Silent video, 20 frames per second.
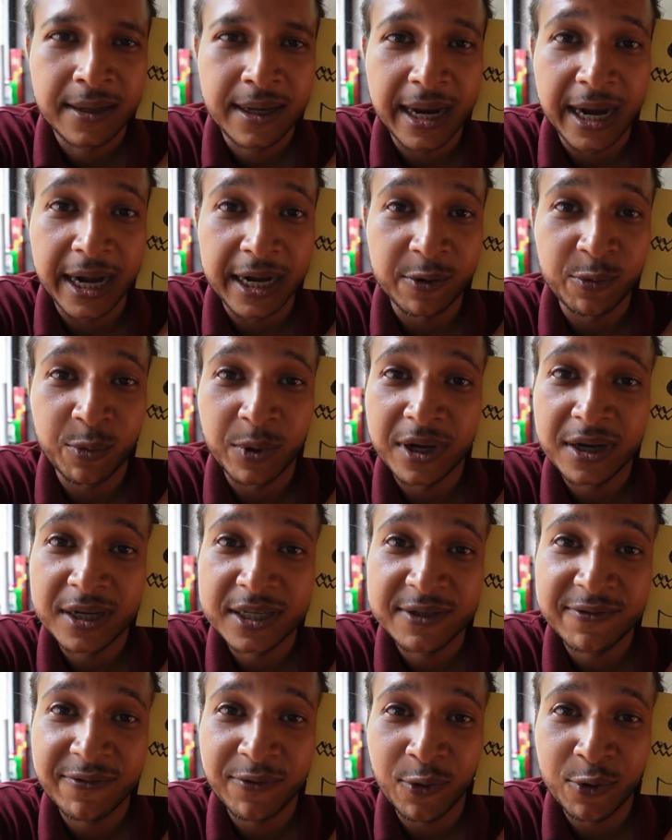
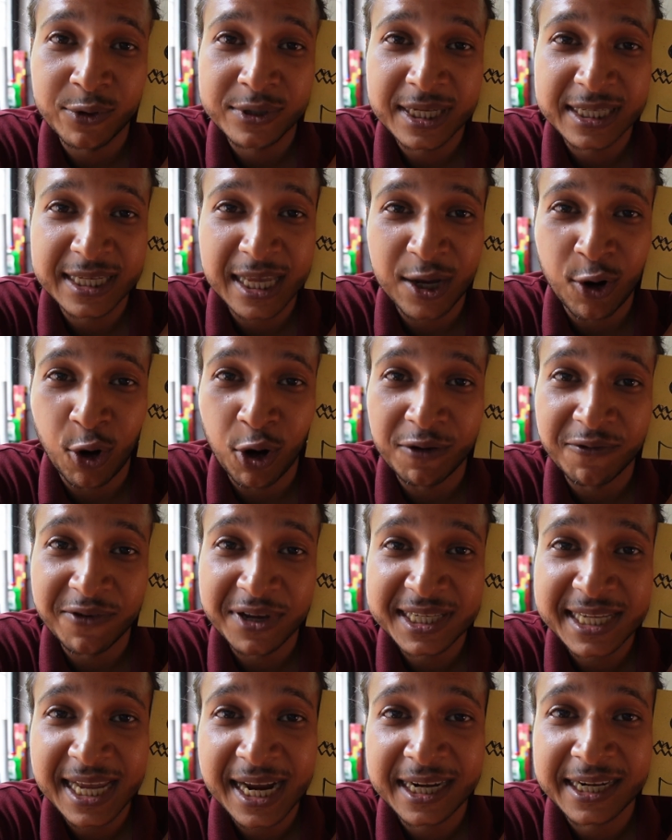Adverse forces are
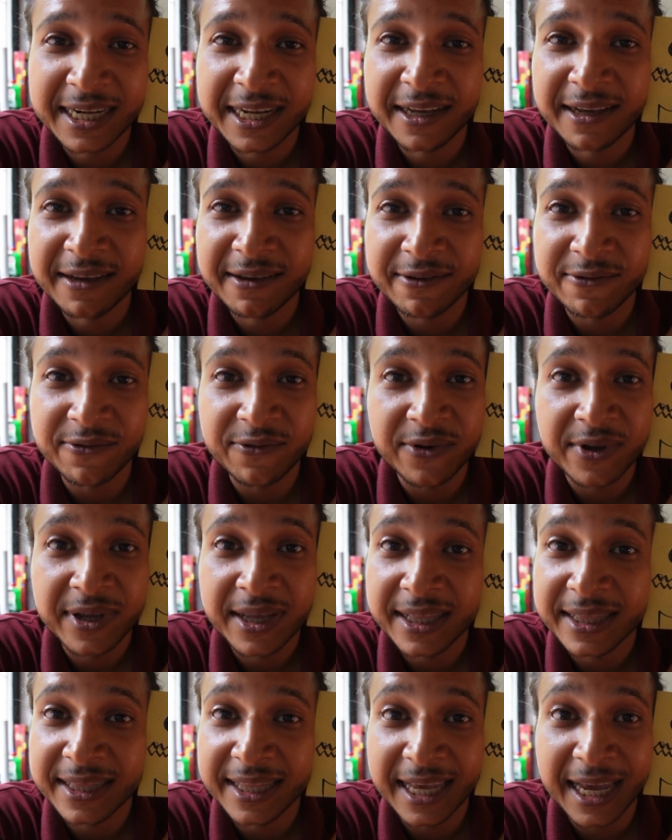always active.
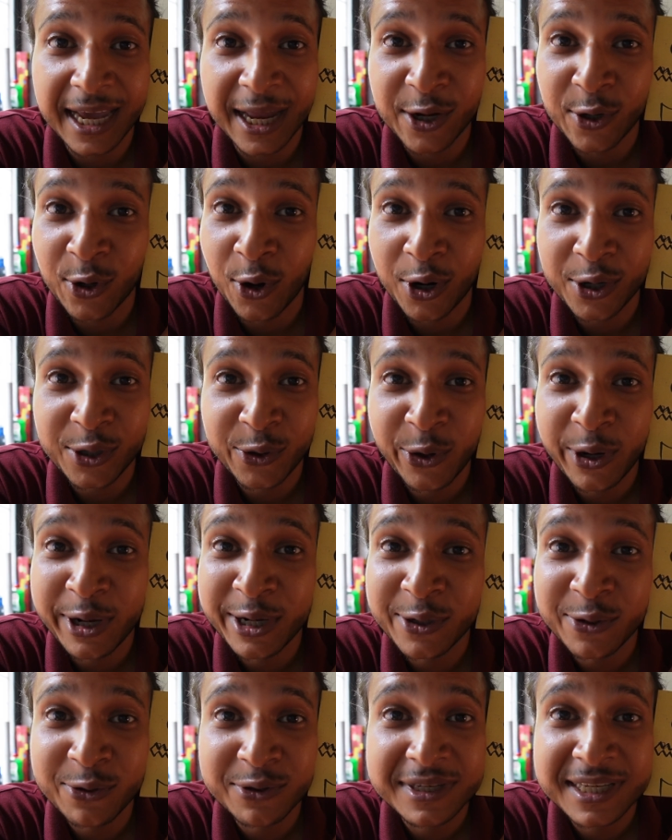They are not
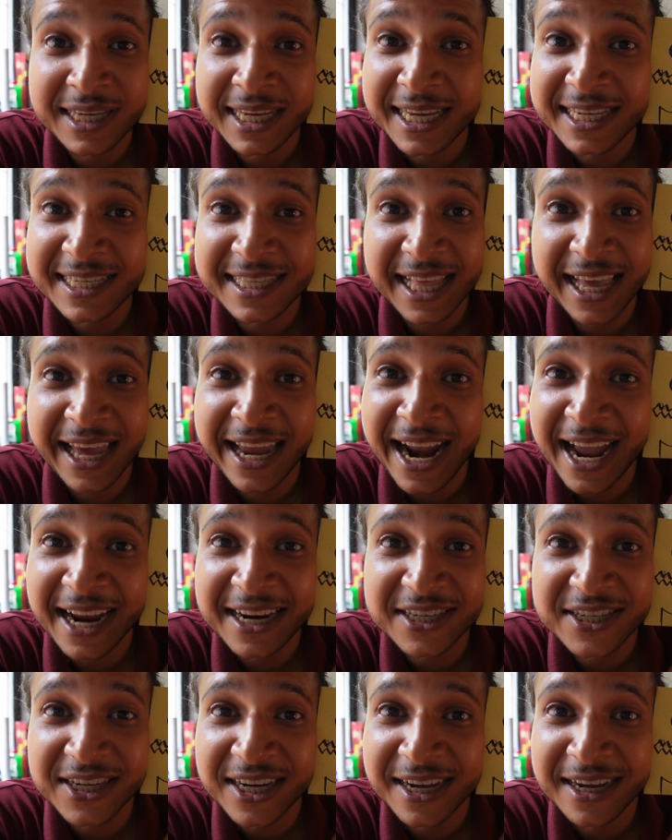going to cease their
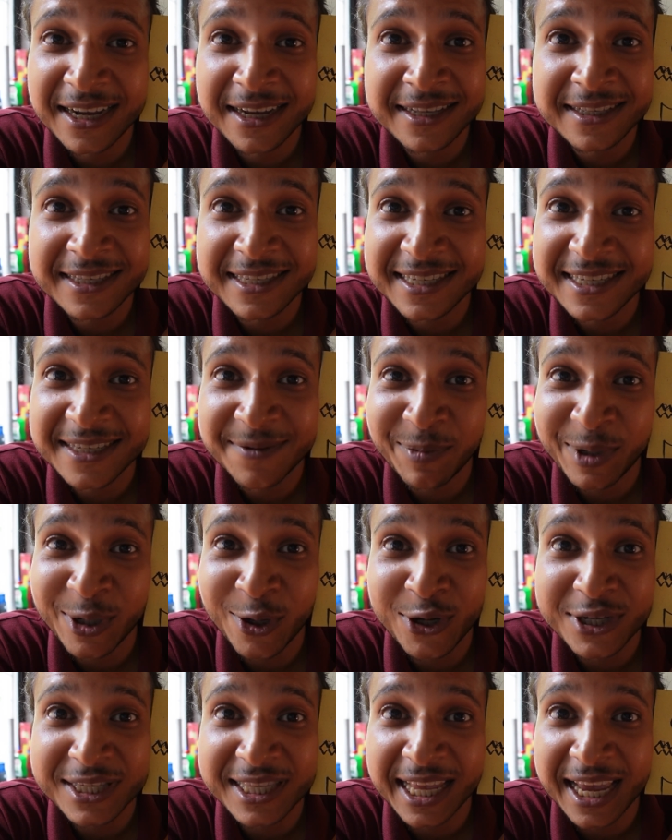actions
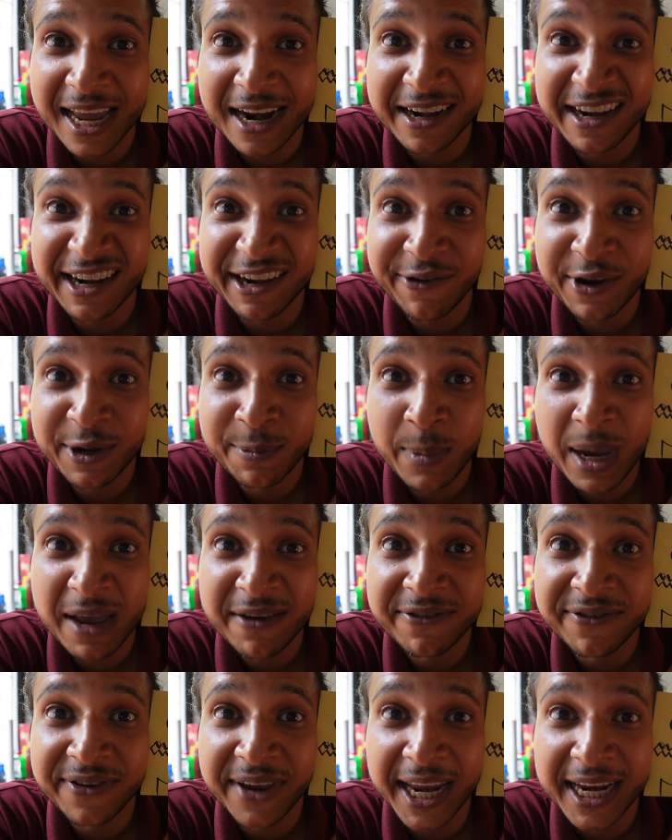because they are driven by
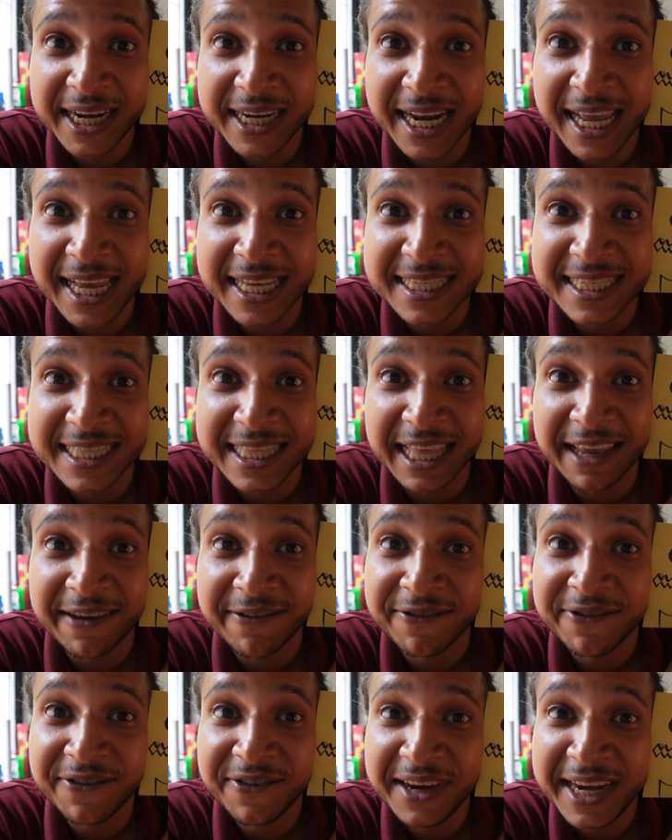fakeness. They
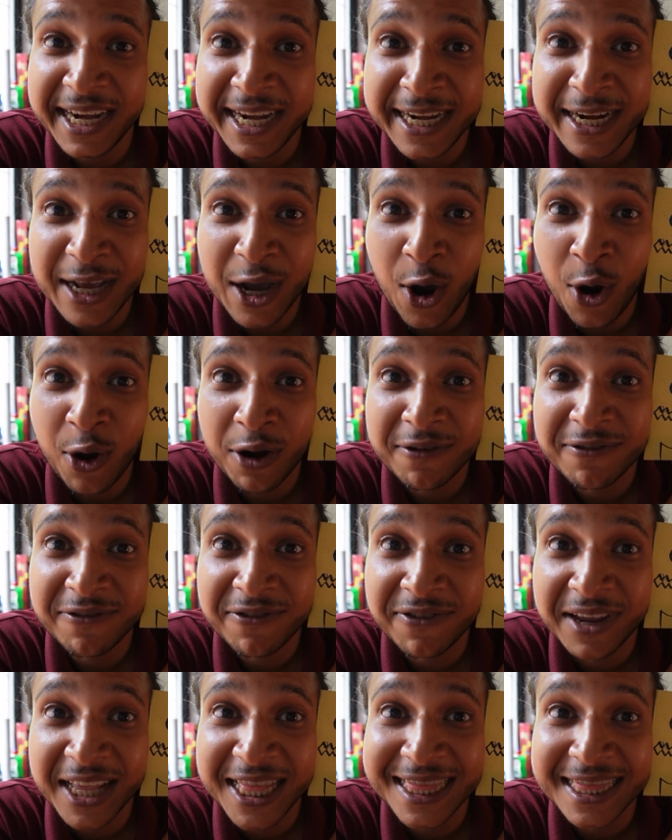feed on
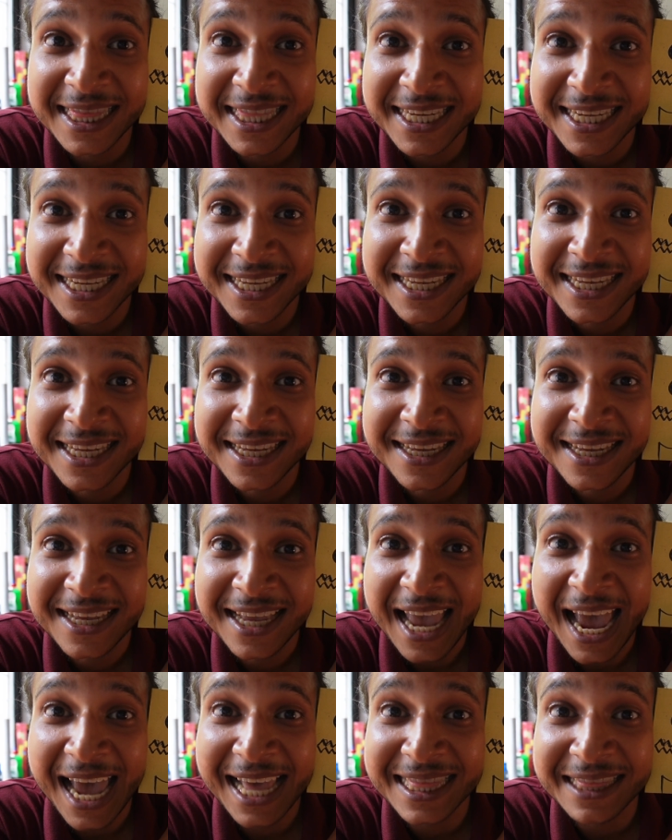filth
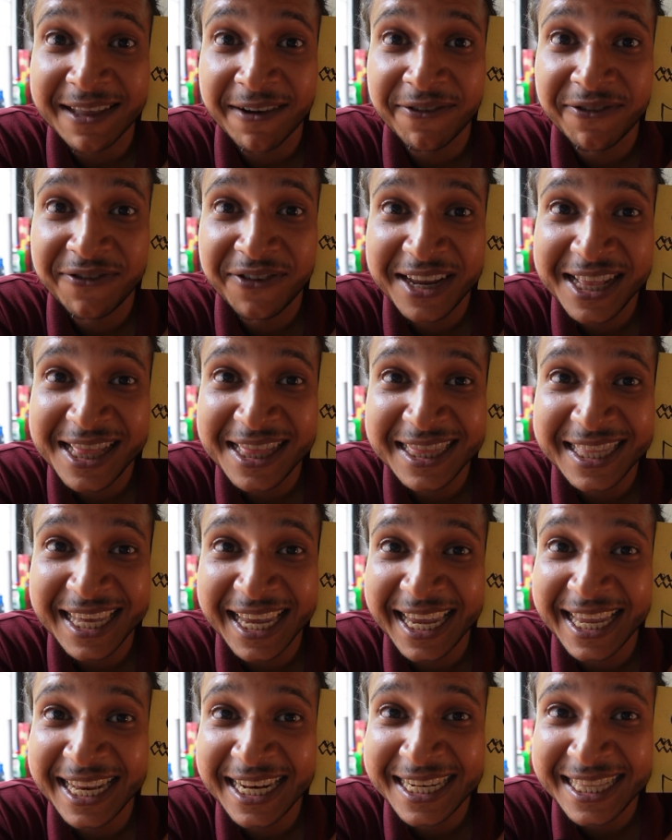and the filth
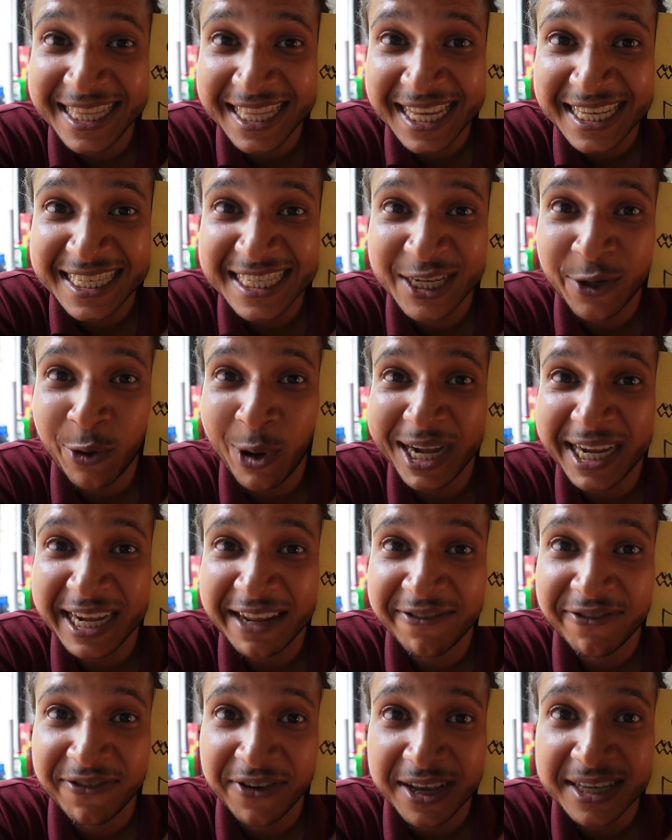in this
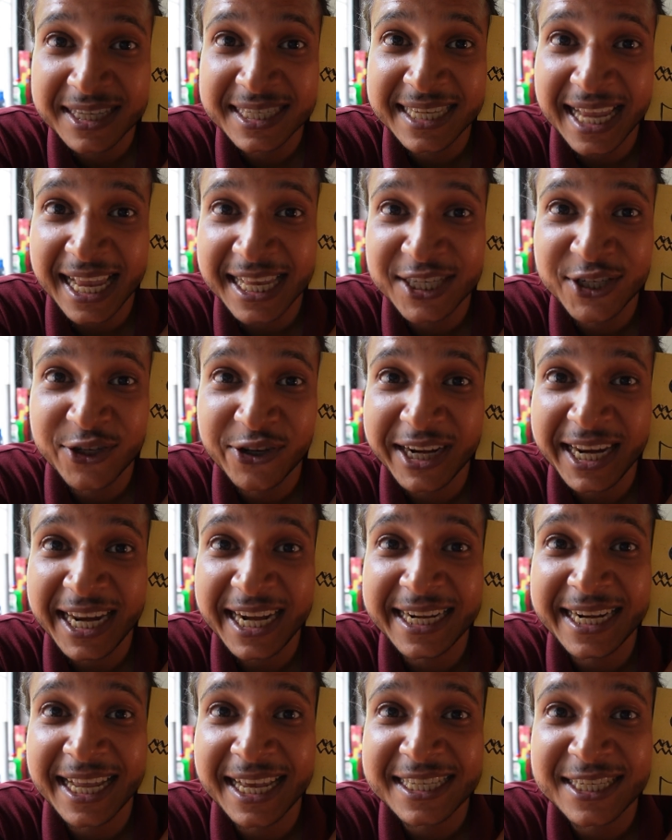21st century
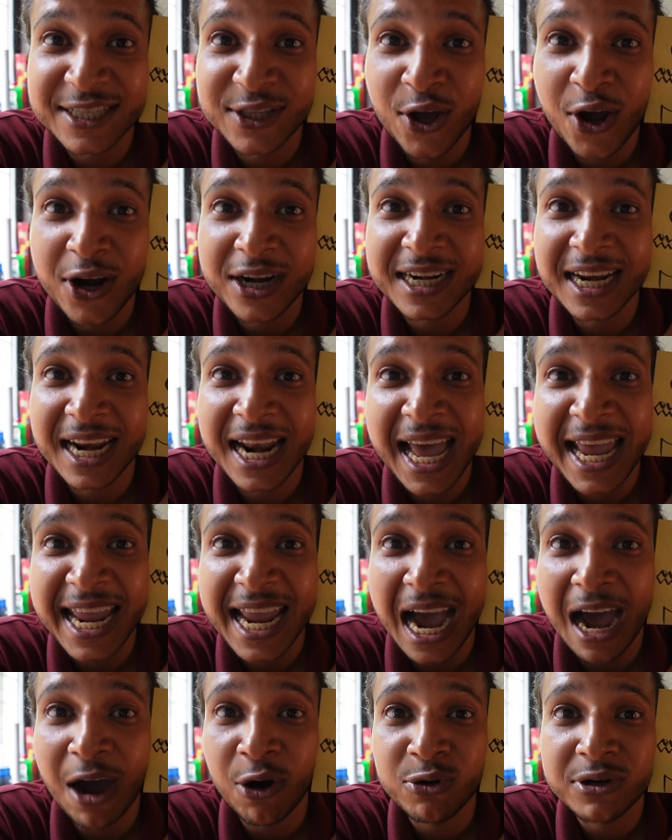does not lie
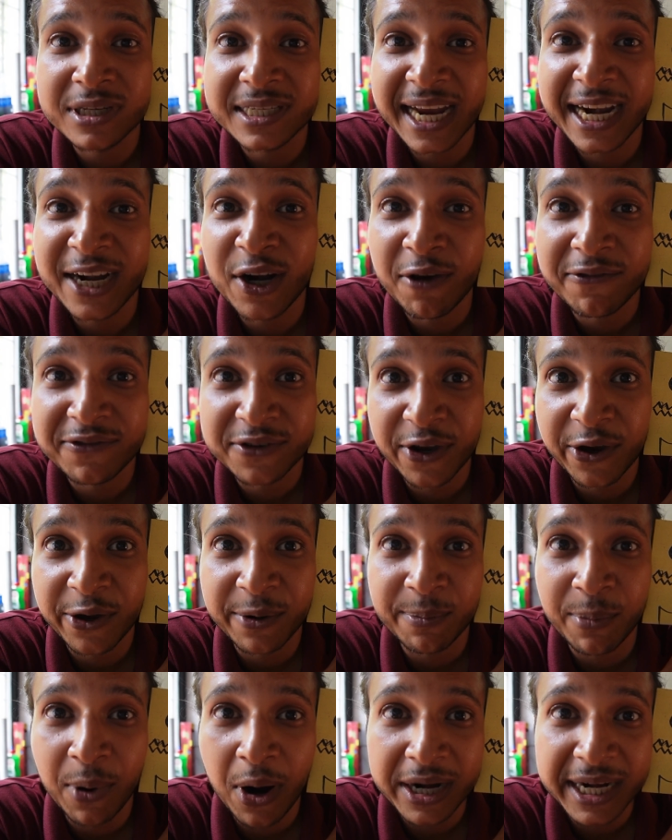outside of your
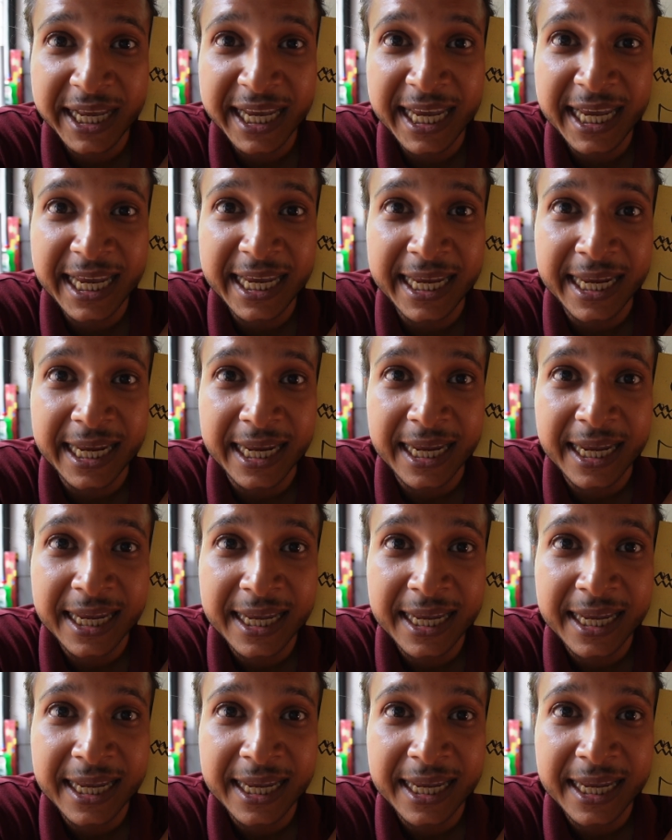body,